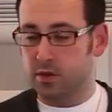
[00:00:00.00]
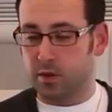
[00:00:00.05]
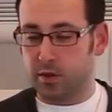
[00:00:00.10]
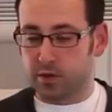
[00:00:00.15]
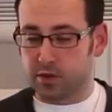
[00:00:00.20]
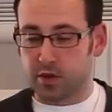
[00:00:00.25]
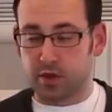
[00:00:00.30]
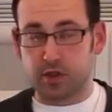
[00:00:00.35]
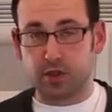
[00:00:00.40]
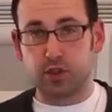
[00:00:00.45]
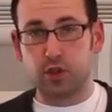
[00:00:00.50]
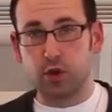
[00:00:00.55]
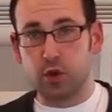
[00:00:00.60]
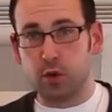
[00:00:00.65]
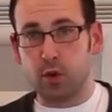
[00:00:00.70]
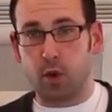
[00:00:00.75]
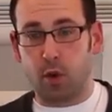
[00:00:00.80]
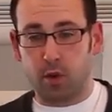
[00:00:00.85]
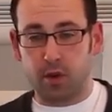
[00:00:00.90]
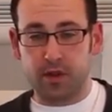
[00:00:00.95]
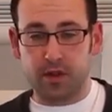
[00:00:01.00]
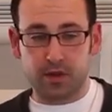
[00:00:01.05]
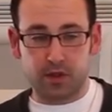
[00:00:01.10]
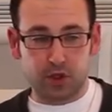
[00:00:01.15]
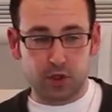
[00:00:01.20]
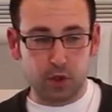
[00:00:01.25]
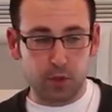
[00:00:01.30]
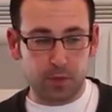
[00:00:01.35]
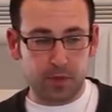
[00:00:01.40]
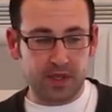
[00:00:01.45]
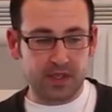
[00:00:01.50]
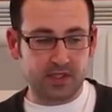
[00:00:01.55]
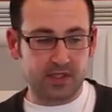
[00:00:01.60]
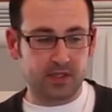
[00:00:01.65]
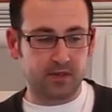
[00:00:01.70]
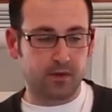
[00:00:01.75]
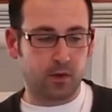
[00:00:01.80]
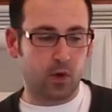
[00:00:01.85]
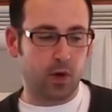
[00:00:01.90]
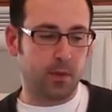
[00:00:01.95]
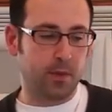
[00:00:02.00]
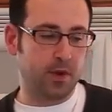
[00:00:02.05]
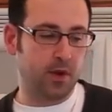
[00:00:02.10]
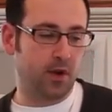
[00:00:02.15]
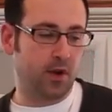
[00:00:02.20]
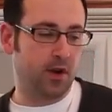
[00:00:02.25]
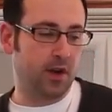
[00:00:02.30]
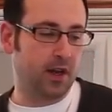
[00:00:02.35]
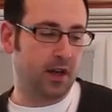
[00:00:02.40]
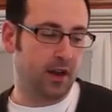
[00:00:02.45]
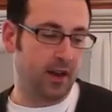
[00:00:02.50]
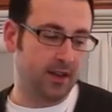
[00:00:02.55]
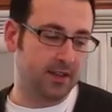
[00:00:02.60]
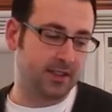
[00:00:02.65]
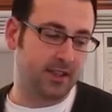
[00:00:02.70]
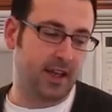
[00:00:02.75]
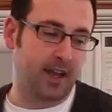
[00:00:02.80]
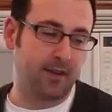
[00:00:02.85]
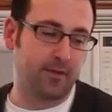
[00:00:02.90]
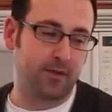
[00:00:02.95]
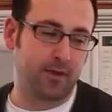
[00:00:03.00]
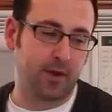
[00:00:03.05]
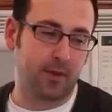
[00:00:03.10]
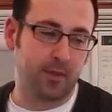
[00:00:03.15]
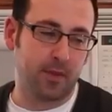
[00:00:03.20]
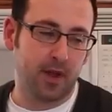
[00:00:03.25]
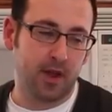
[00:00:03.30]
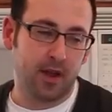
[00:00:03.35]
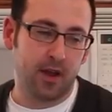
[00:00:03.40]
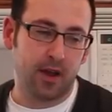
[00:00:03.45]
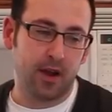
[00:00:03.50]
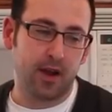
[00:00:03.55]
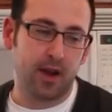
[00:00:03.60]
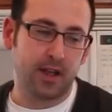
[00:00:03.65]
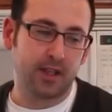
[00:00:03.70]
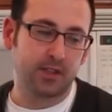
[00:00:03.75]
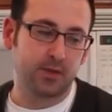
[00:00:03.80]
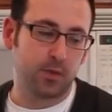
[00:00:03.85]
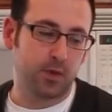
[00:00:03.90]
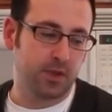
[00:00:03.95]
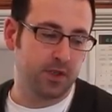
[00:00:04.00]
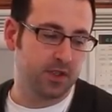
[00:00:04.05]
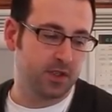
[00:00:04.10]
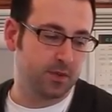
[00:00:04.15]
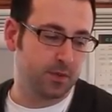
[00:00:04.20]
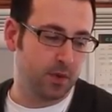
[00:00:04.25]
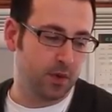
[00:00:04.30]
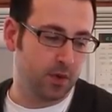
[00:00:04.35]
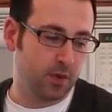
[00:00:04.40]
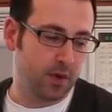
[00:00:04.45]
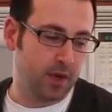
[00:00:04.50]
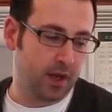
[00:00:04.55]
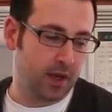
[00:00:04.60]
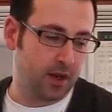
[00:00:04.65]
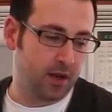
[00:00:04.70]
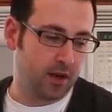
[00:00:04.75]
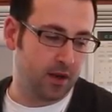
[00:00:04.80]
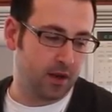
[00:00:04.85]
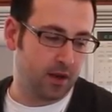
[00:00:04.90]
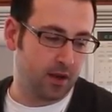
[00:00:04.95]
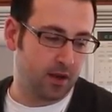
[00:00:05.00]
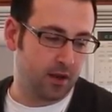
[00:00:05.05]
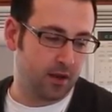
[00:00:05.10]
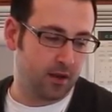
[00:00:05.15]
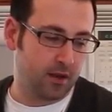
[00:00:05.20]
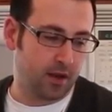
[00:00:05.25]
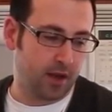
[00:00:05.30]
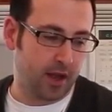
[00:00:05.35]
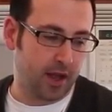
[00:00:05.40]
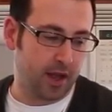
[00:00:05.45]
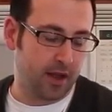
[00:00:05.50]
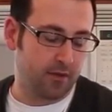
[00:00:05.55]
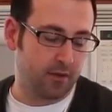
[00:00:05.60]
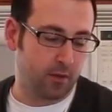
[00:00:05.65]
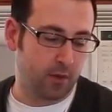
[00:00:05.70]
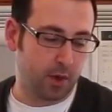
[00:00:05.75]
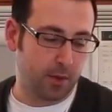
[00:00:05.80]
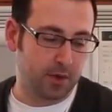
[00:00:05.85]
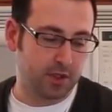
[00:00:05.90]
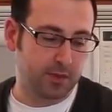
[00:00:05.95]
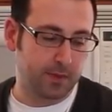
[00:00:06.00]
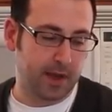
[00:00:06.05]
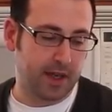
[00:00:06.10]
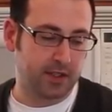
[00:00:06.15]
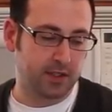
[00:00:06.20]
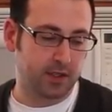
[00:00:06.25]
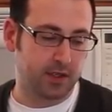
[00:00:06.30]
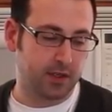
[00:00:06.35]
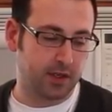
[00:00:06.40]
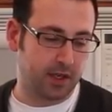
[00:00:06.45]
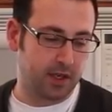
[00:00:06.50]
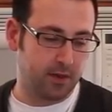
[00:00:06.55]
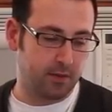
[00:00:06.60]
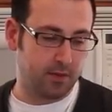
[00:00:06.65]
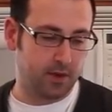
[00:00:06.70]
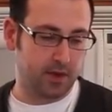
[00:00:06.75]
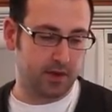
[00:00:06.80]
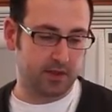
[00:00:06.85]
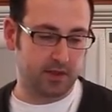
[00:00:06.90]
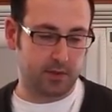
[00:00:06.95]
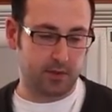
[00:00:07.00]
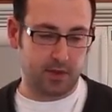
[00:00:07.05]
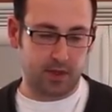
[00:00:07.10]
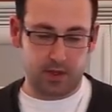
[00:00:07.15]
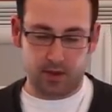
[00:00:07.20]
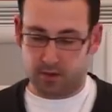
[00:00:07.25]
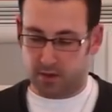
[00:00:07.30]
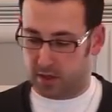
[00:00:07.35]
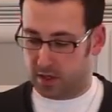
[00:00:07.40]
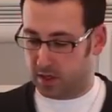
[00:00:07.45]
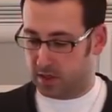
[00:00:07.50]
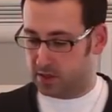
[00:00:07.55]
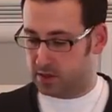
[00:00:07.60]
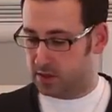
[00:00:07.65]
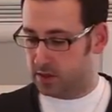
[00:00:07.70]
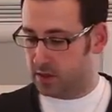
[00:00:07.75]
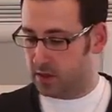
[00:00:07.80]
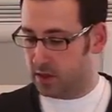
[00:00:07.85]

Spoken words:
those are only the two pieces of equipment you're going to need, aside from a nice wooden spoon and I have a rubber spatula to get rid of some of the ingredients.